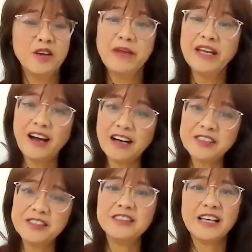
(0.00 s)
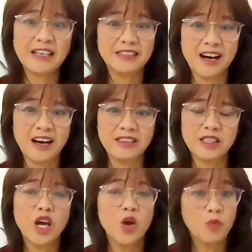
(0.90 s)
many artists has
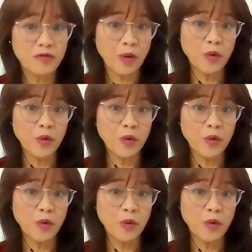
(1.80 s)
asked if I